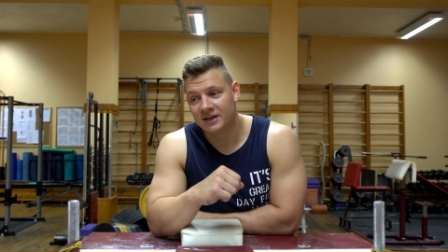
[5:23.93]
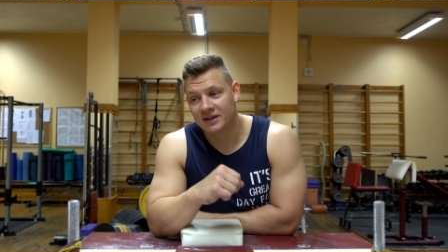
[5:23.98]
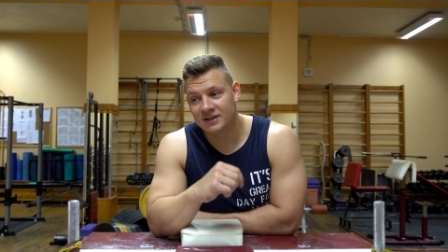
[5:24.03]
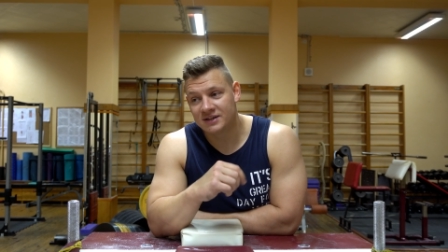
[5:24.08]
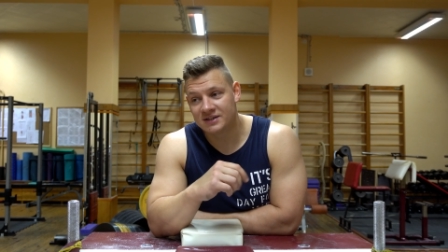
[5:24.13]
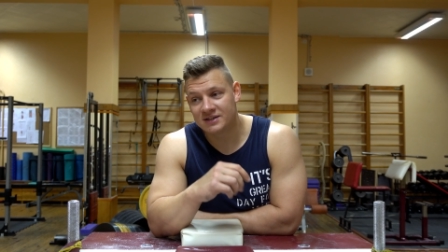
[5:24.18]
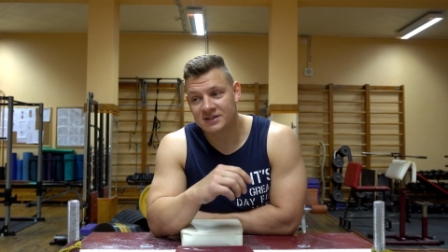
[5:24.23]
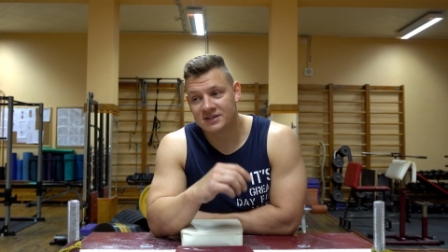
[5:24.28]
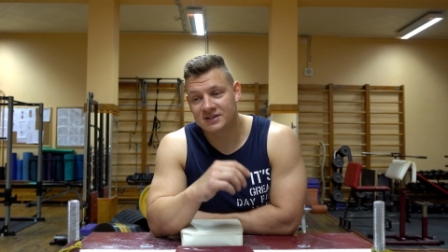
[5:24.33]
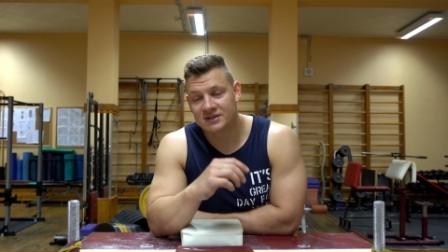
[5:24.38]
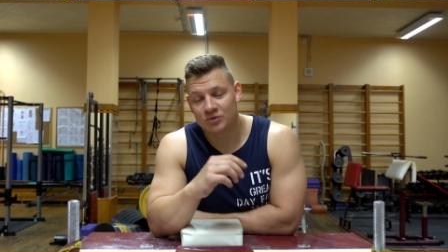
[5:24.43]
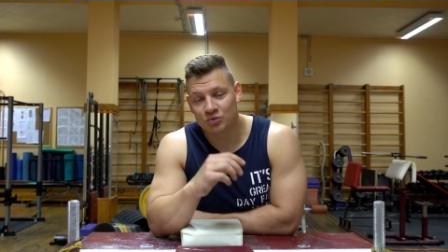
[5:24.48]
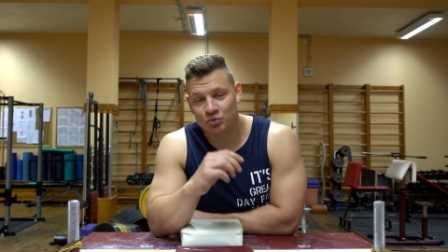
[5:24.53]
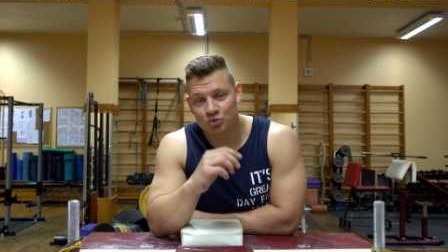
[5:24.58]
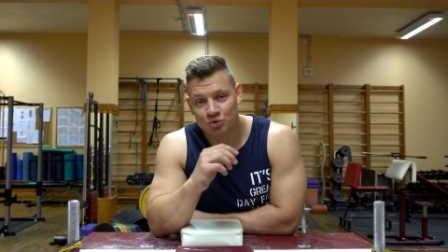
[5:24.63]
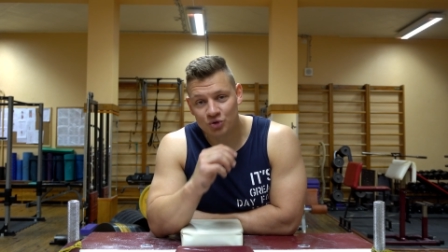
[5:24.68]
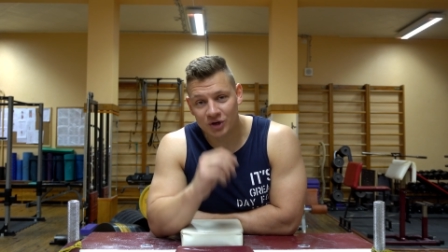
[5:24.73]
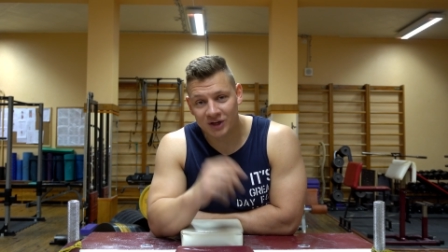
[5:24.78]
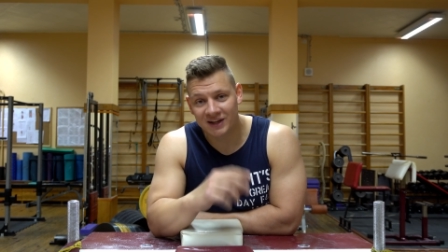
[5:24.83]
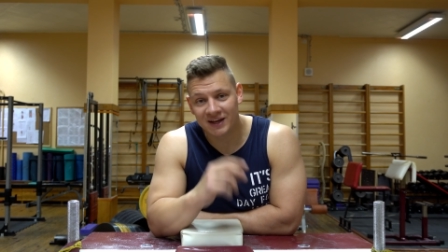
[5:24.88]
This is
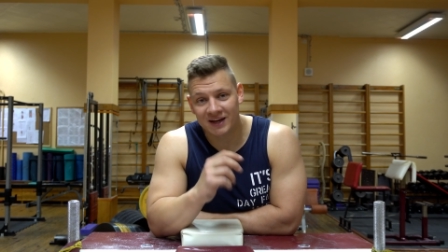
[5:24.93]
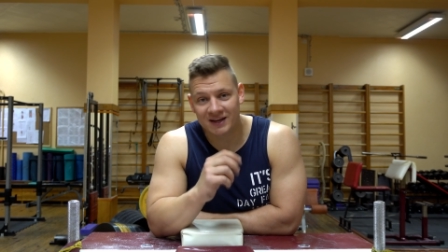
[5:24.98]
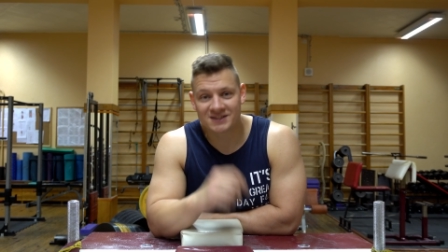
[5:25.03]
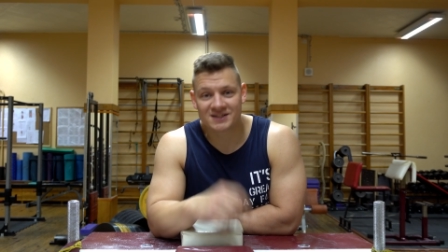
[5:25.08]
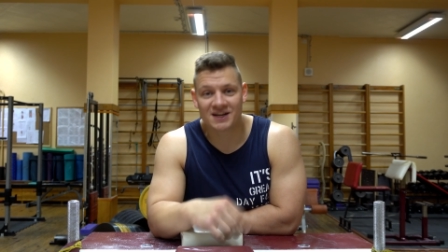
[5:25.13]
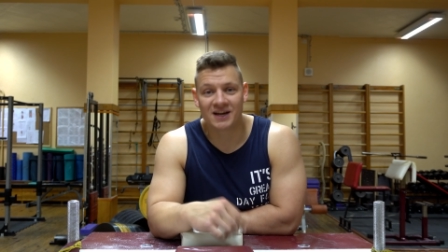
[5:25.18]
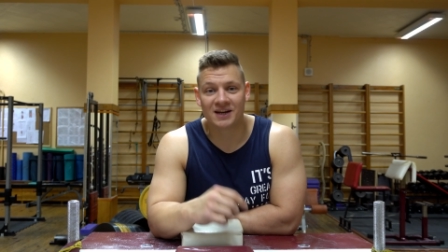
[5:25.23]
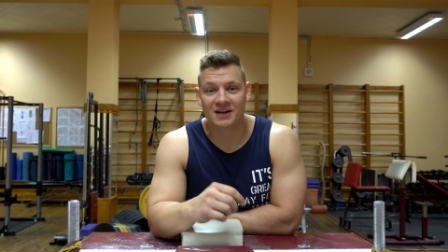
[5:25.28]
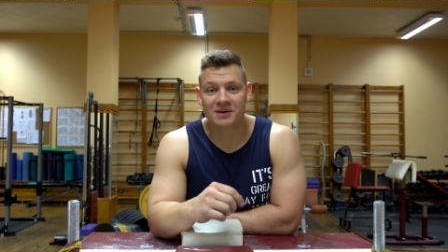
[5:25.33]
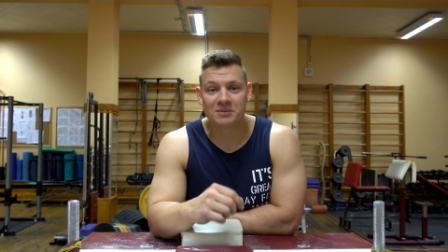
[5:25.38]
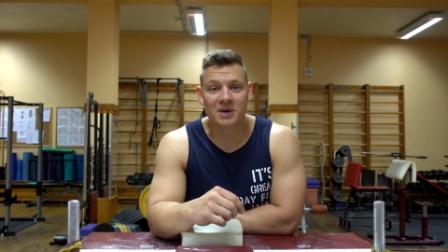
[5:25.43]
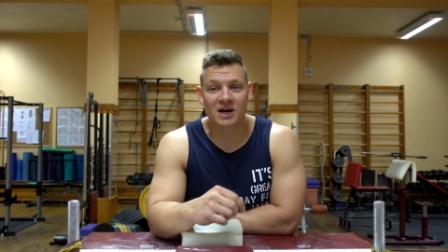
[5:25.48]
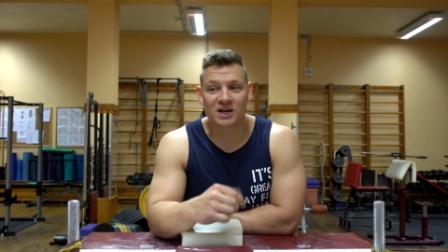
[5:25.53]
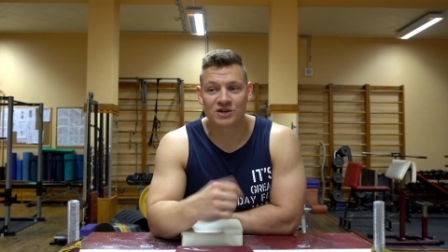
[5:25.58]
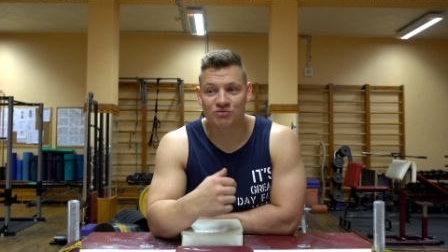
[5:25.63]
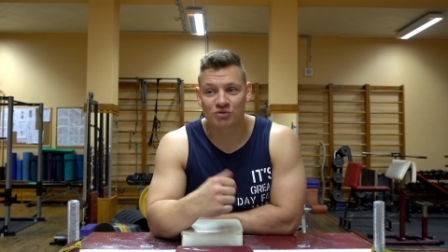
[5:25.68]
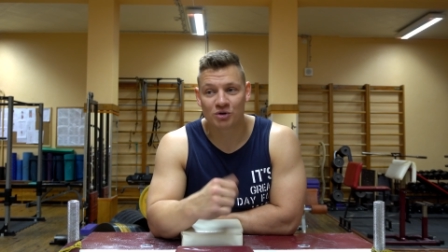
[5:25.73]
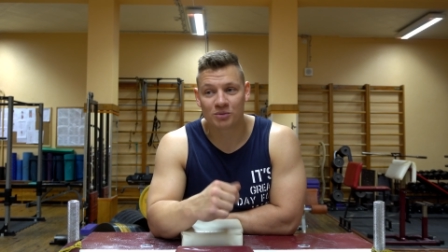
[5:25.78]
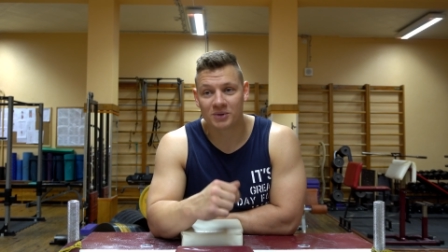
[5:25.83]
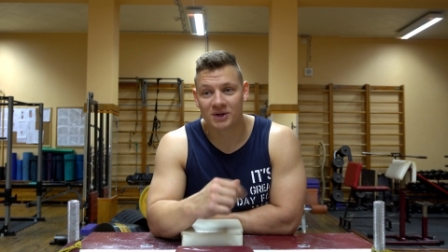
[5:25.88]
really exciting
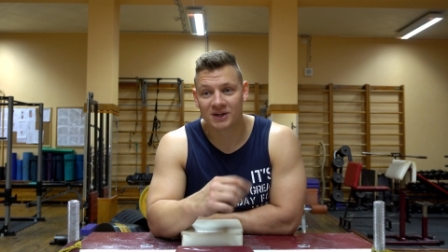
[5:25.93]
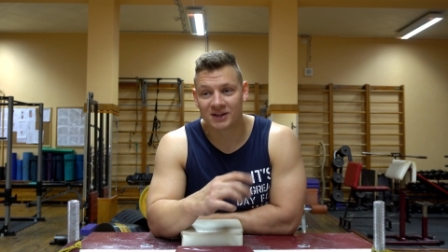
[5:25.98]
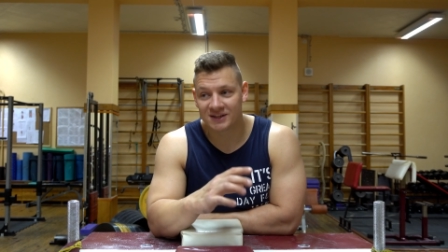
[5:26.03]
match for me.